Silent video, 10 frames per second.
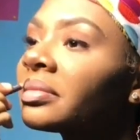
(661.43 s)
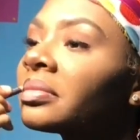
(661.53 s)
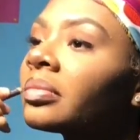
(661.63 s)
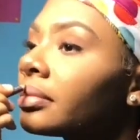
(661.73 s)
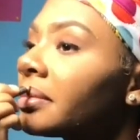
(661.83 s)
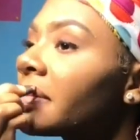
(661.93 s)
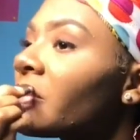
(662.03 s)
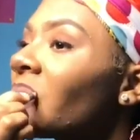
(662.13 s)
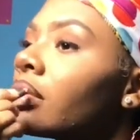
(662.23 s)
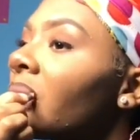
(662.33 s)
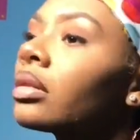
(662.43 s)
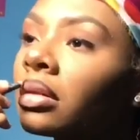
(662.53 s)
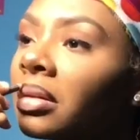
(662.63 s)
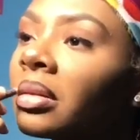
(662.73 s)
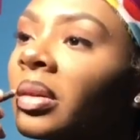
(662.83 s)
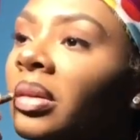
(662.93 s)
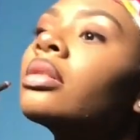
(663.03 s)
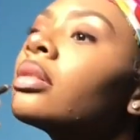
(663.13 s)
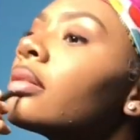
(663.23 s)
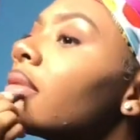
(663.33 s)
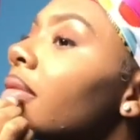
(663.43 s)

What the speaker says: with our lip liner in the color